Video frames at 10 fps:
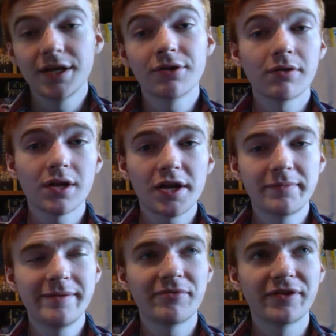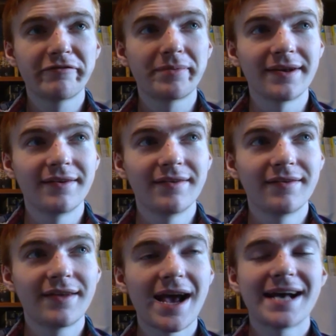You know, a lot of people have been
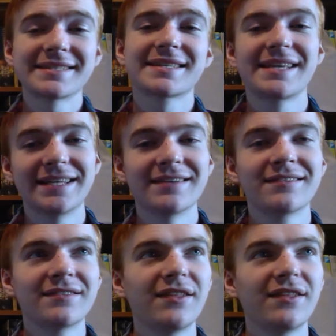asking,